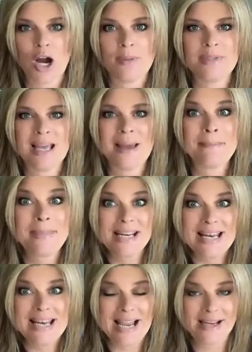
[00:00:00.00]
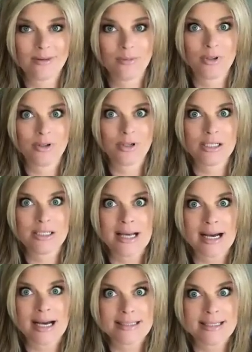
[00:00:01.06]
jobs at midnight when they're
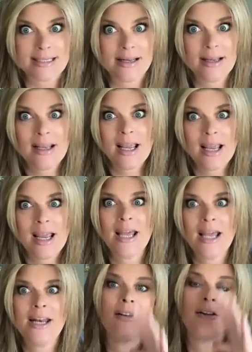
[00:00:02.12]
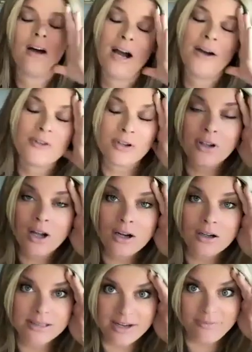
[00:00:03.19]
exhausted and after a
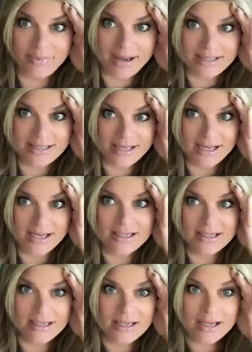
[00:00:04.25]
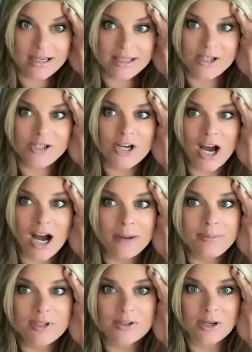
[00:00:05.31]
long day of pet sitting. Their
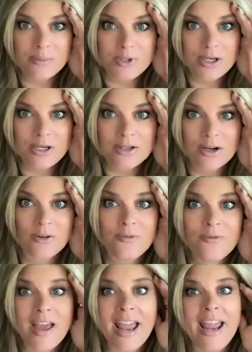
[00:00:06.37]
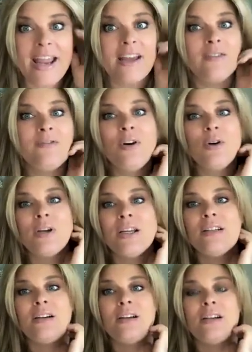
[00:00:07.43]
job descriptions are vague and
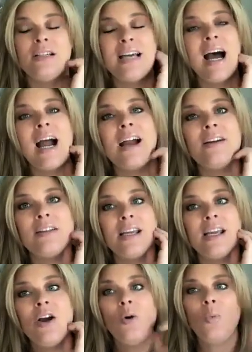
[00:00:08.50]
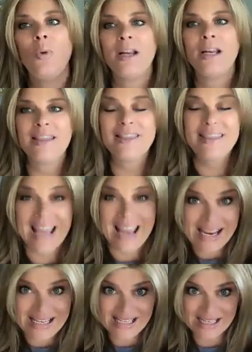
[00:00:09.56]
focused on entirely what
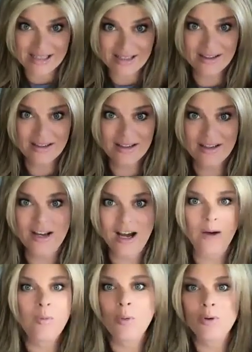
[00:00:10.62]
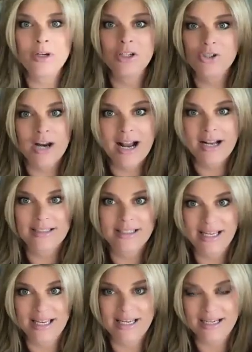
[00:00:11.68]
they need, not what would attract a
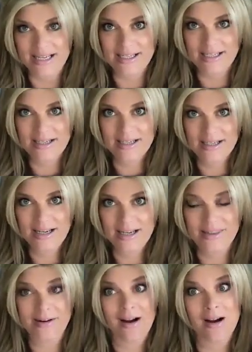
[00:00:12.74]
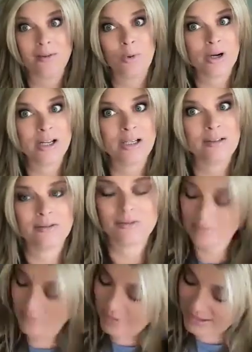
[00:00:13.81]
candidate. And their onboarding,
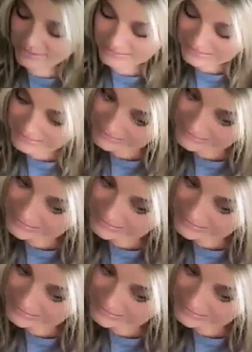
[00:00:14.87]
well,